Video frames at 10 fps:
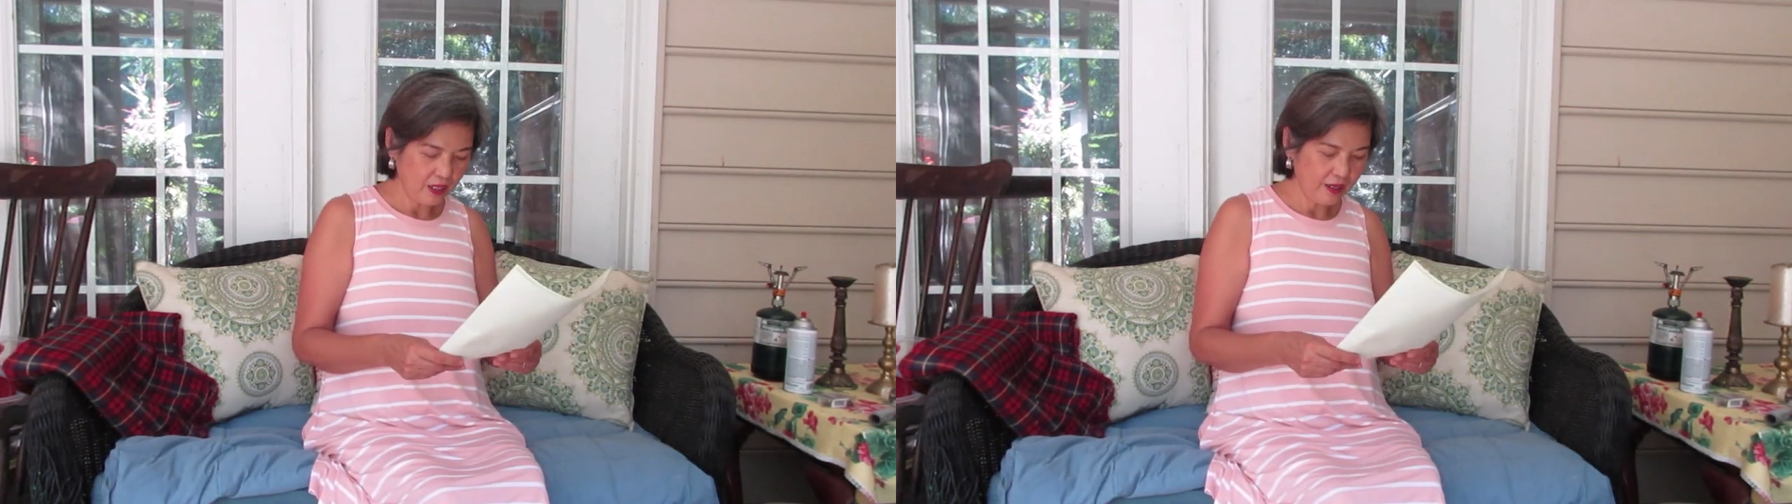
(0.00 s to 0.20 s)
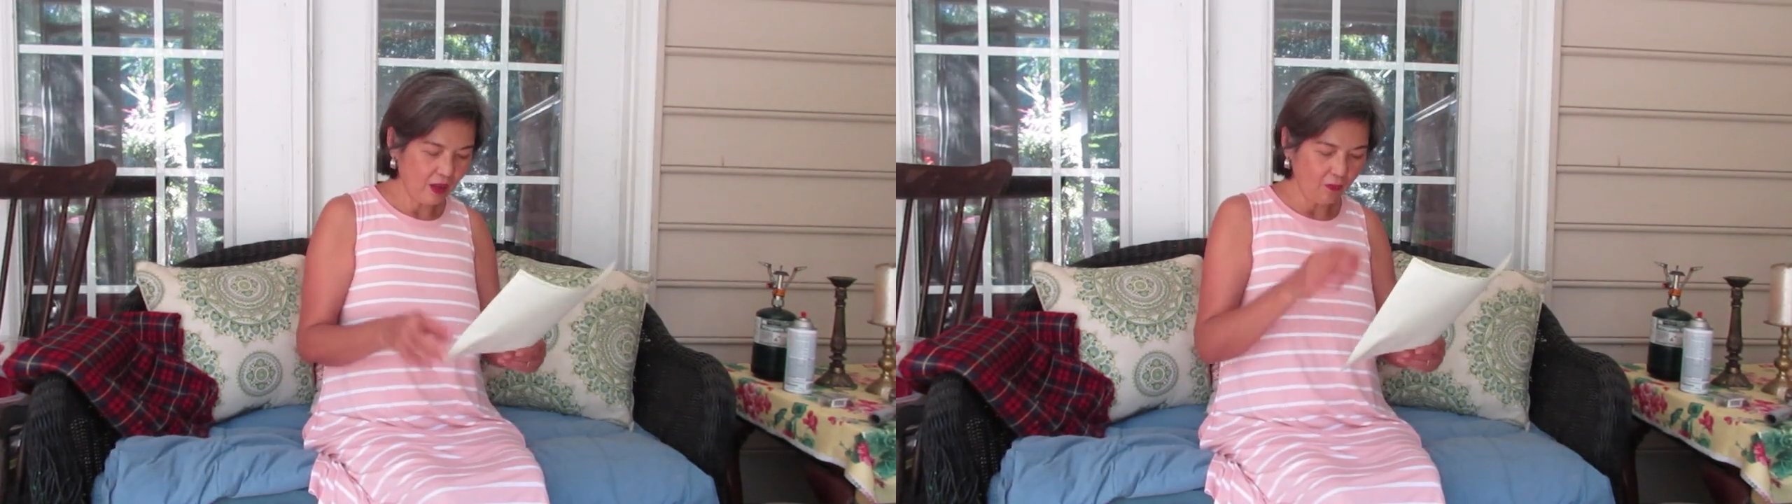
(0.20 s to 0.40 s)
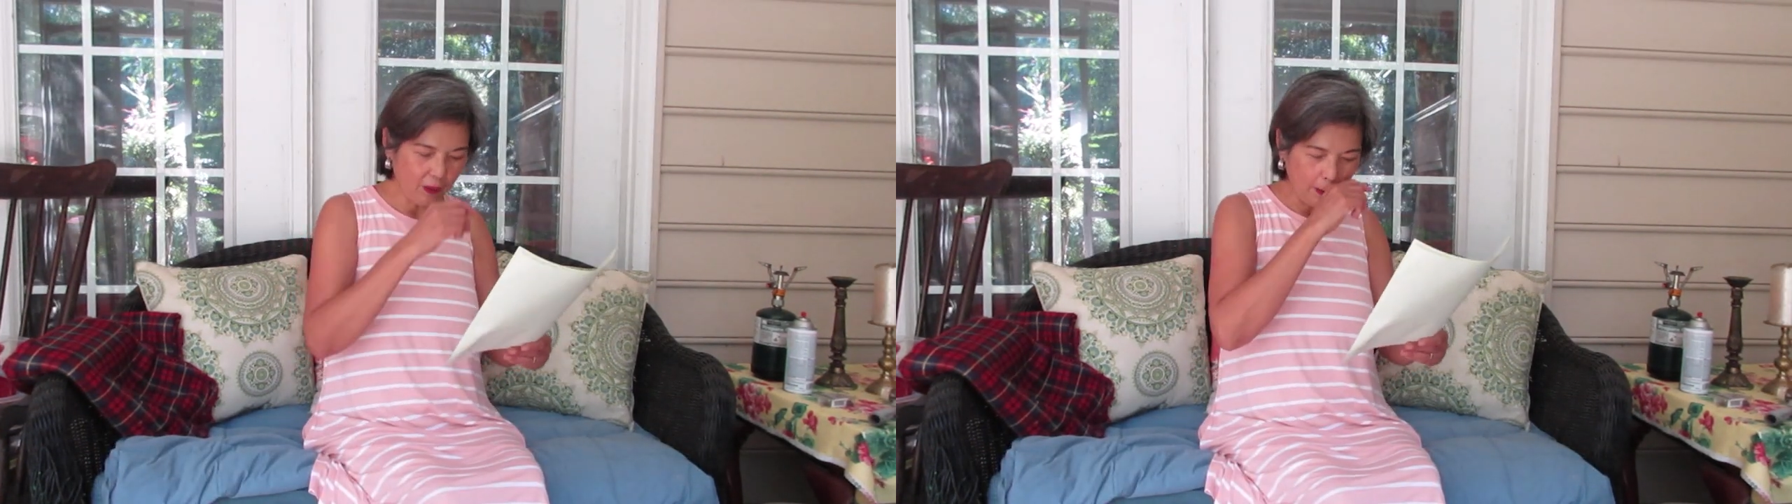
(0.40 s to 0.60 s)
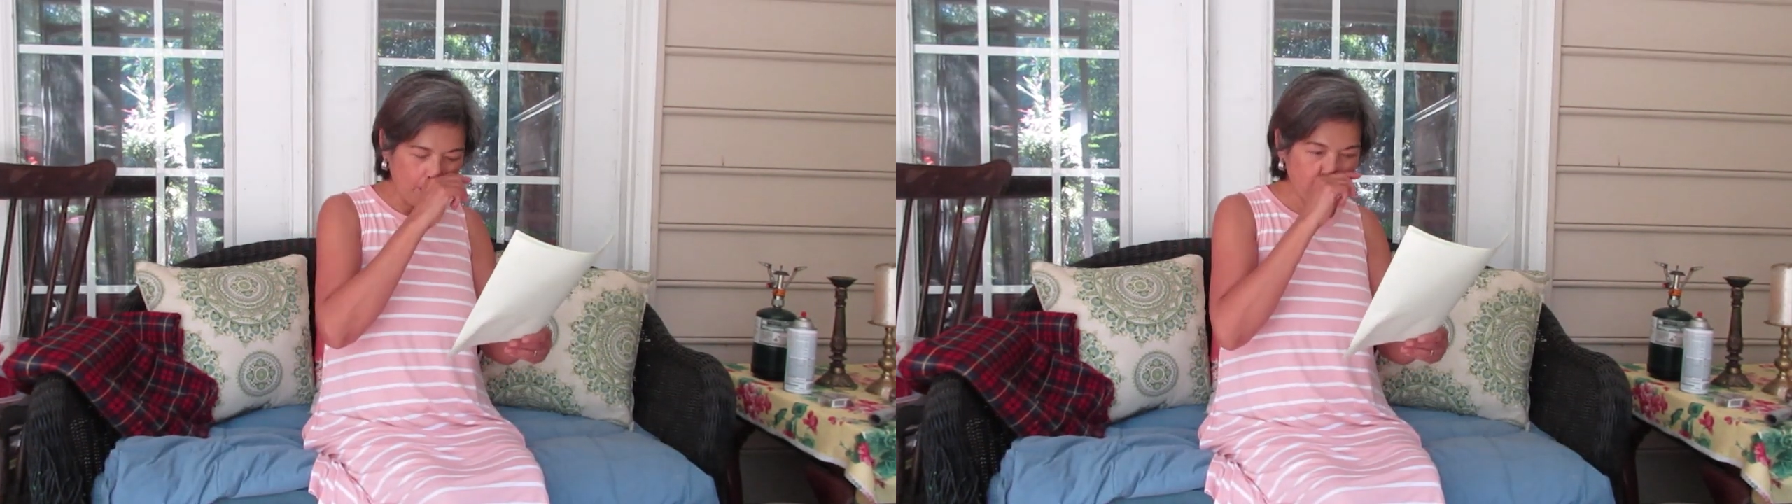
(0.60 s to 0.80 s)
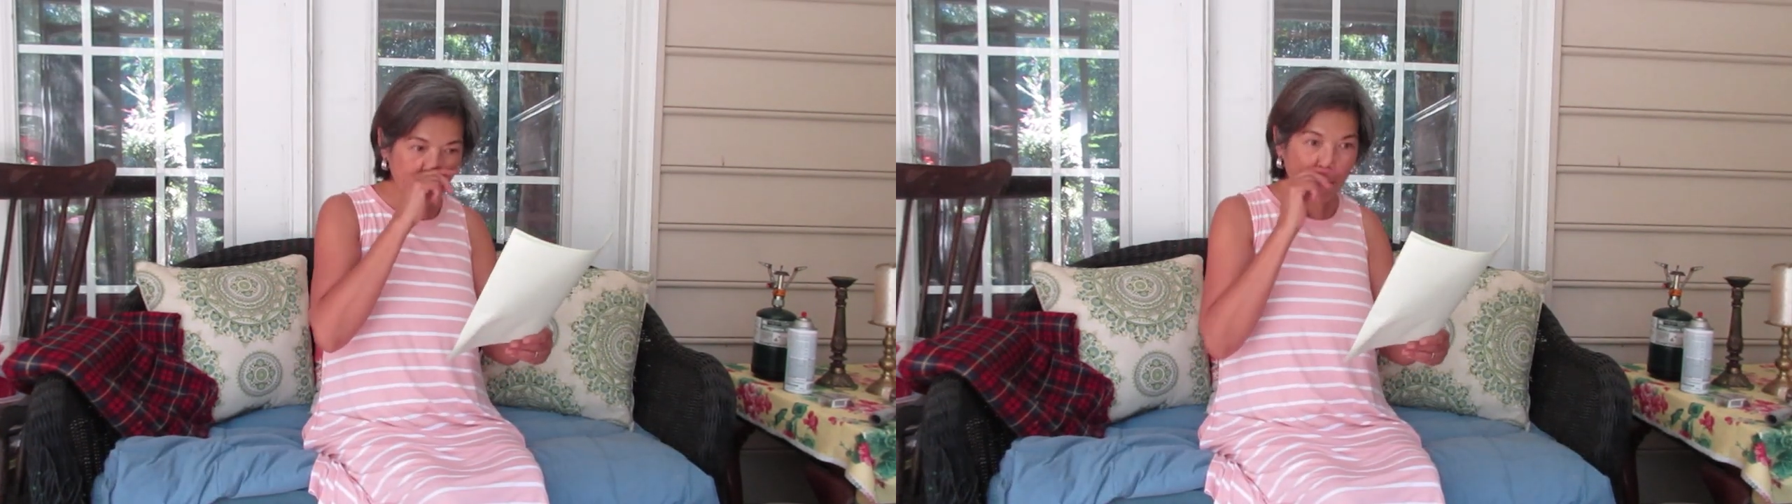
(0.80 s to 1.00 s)

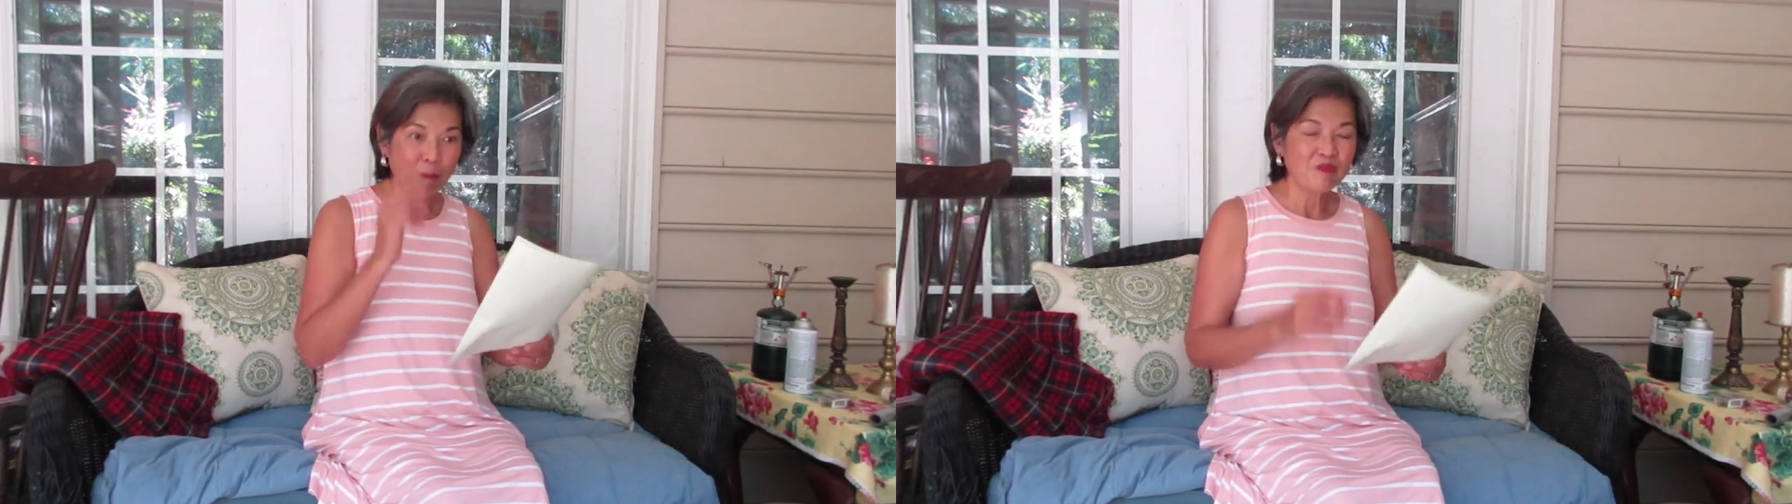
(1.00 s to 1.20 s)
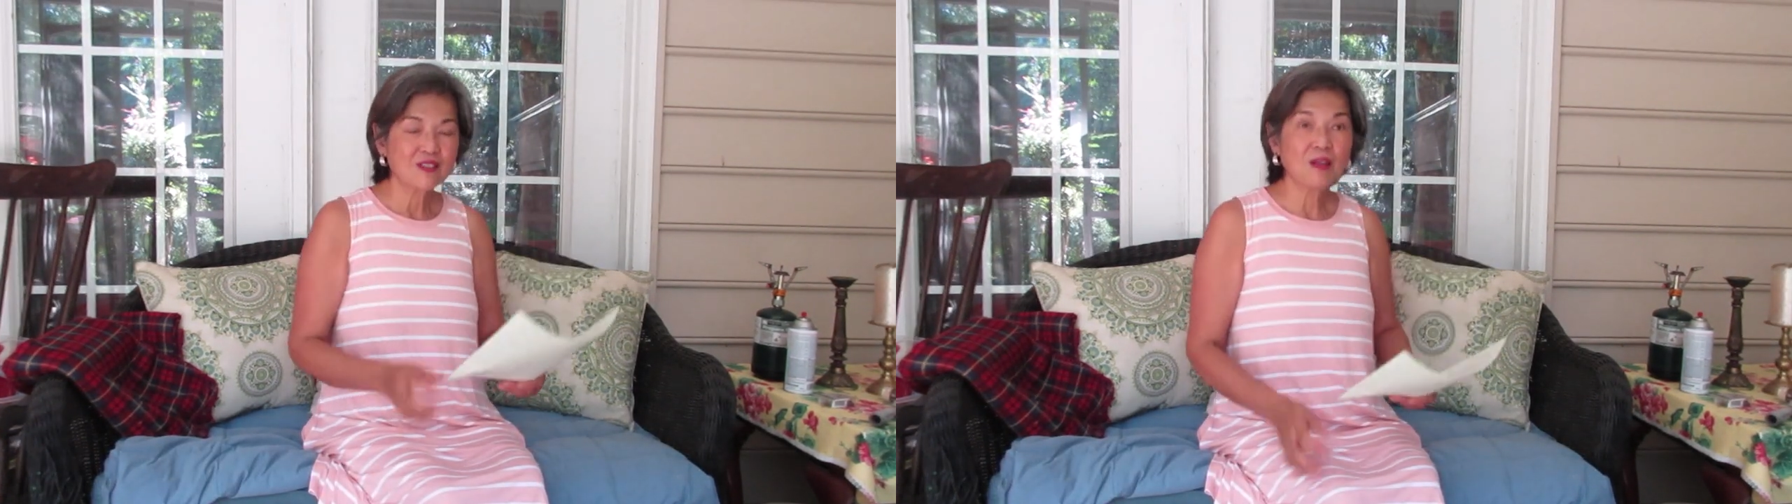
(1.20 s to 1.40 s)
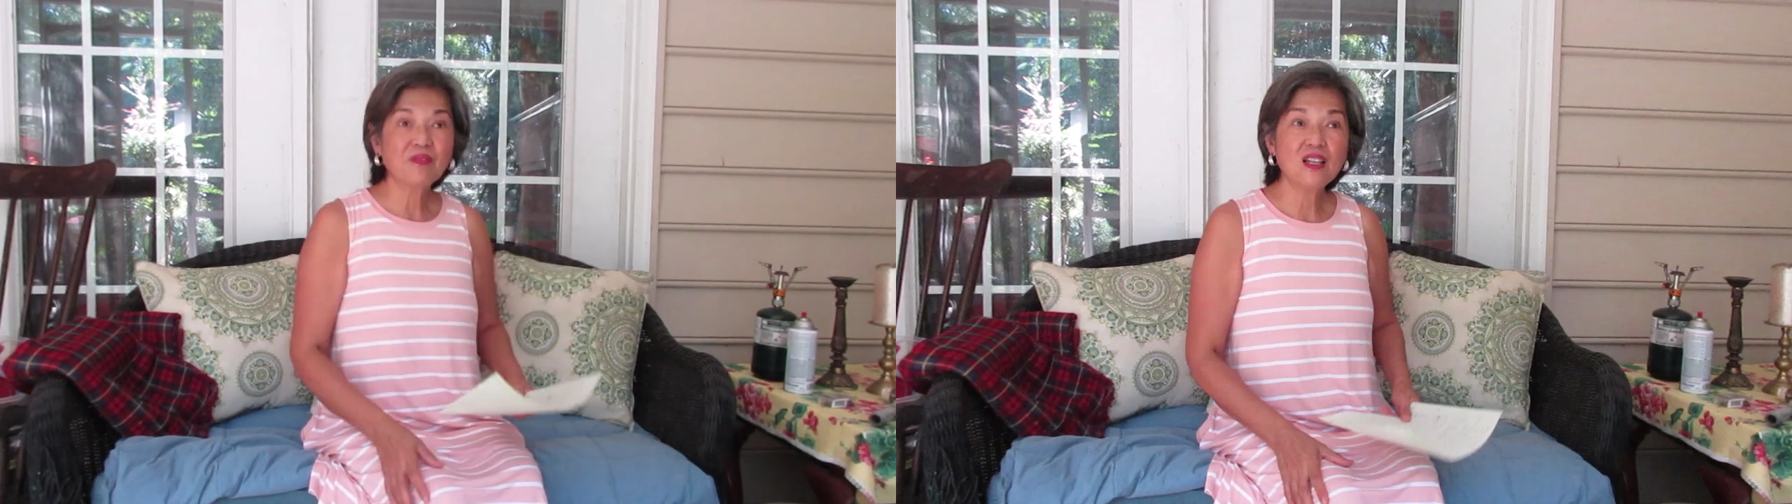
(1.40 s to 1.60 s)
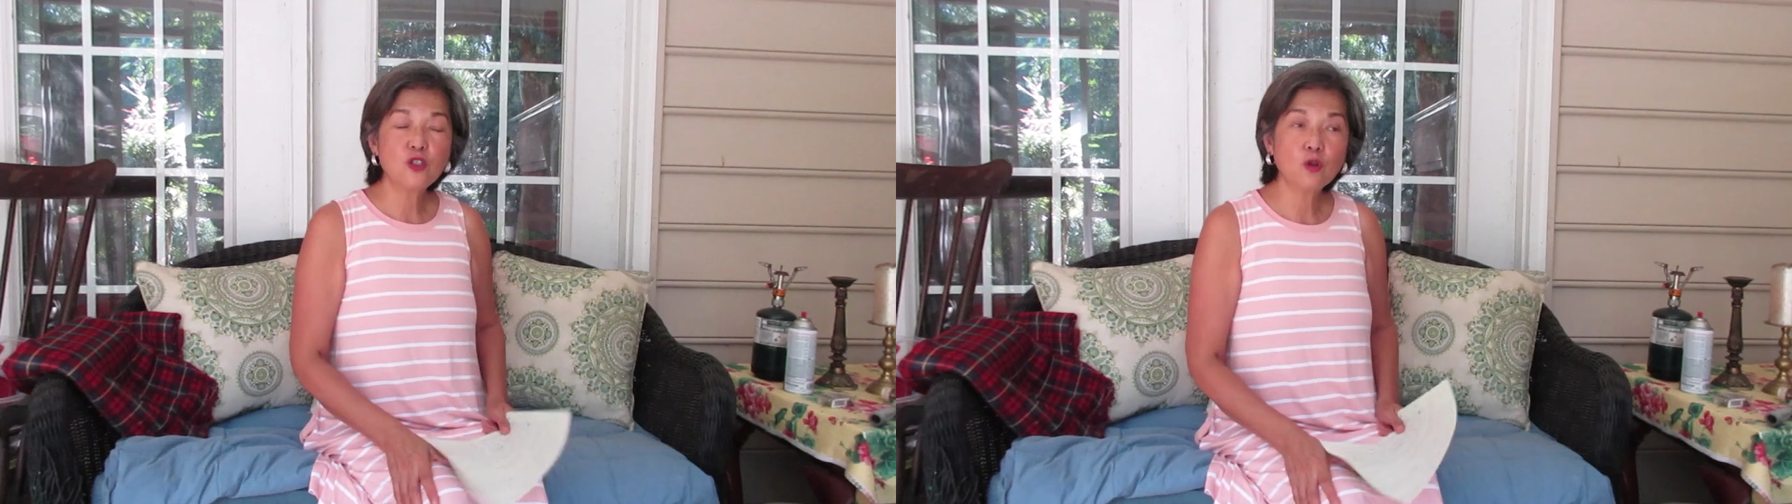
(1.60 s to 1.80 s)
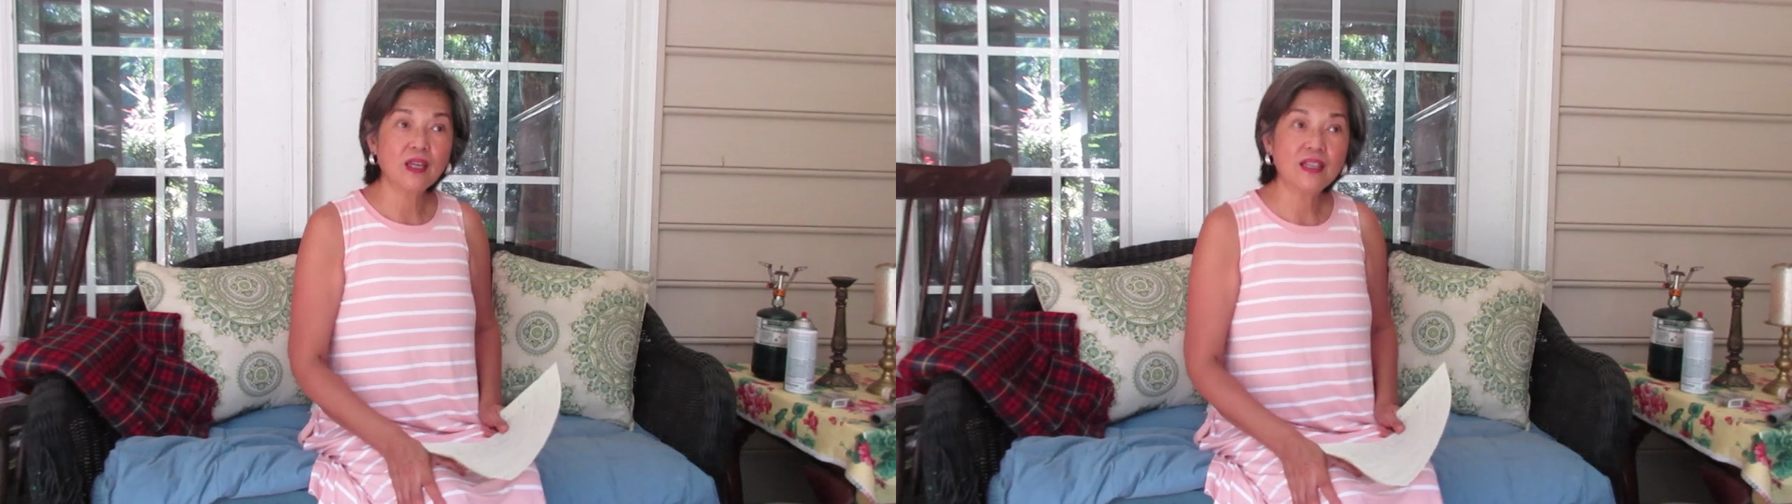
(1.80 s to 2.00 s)
Now,
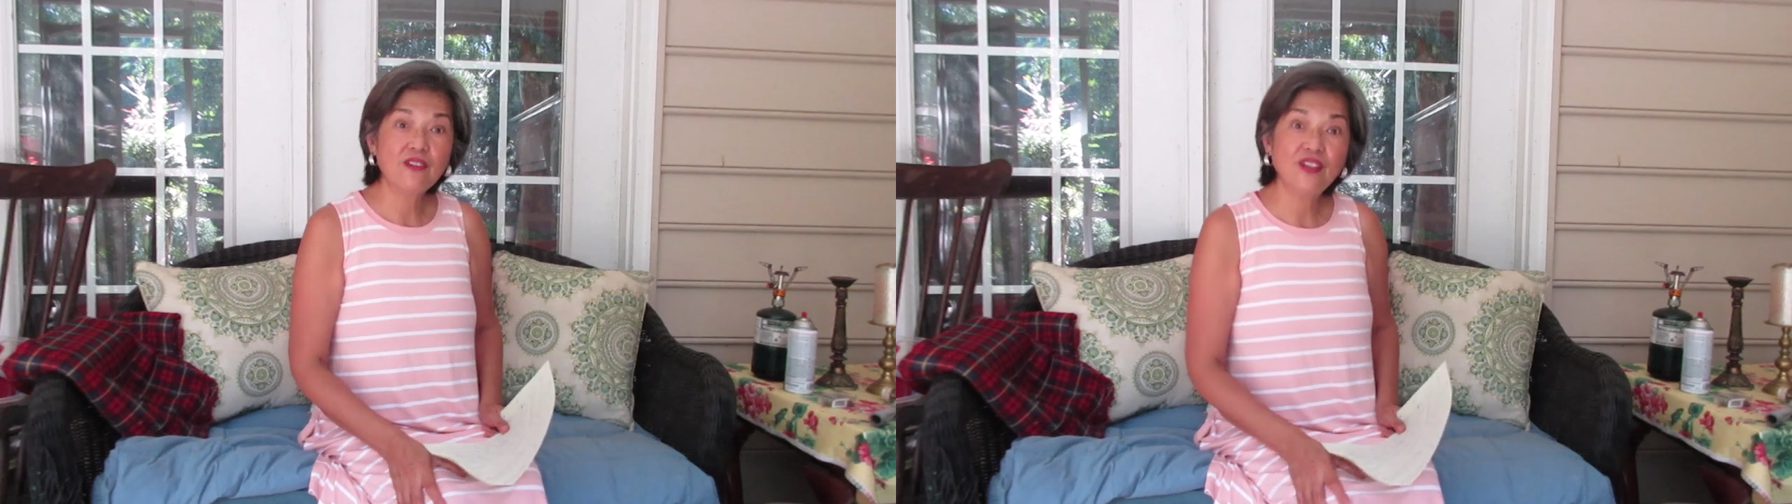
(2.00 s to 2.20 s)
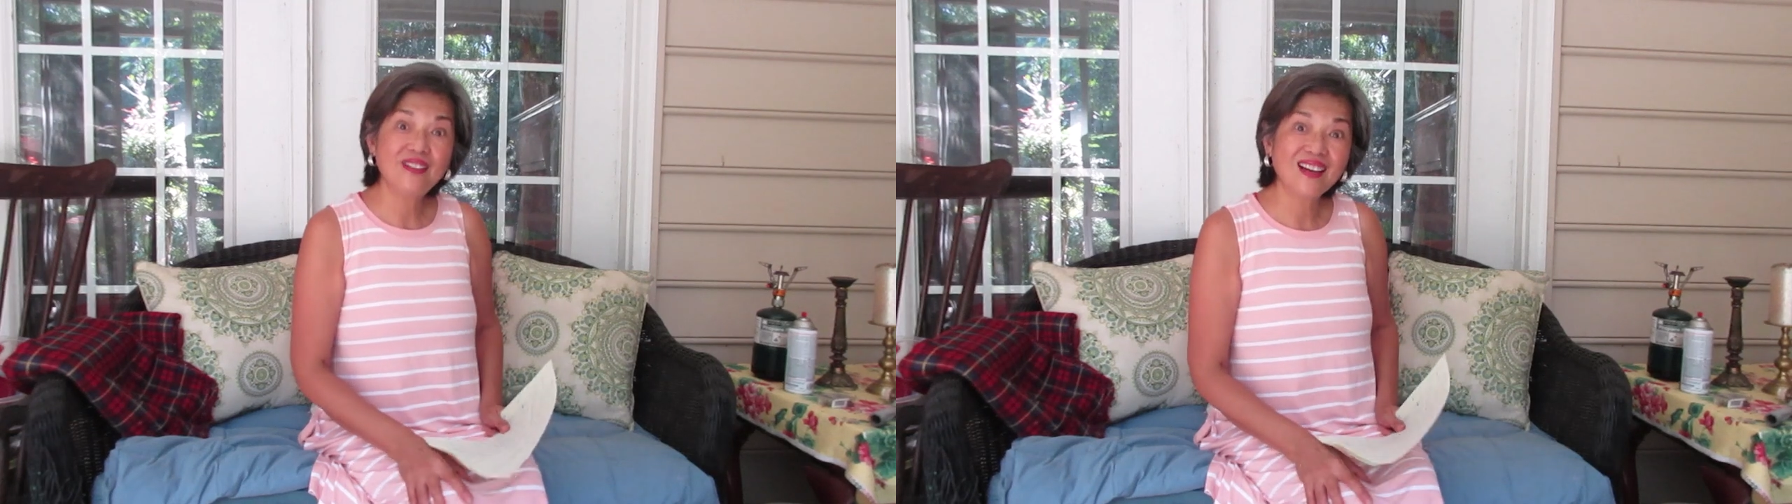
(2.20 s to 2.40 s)
Sometimes you can even